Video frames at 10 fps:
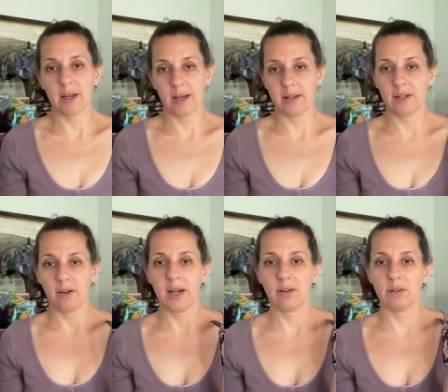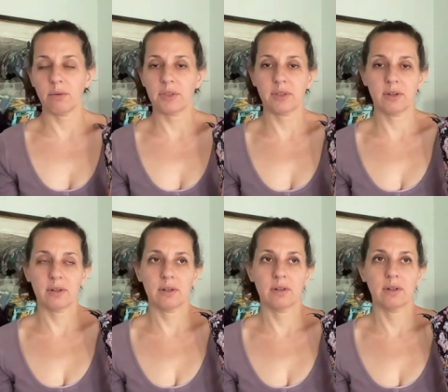Uh, you know, I don't know what the...
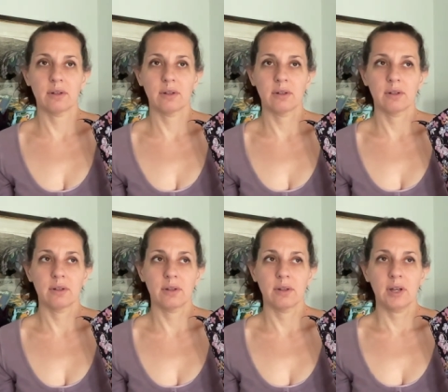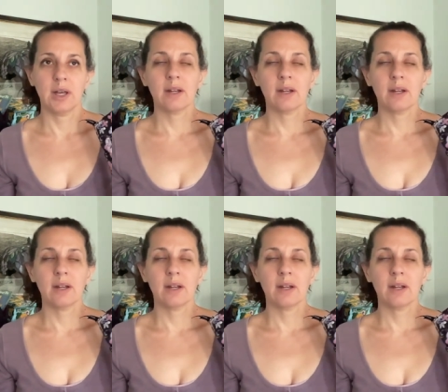I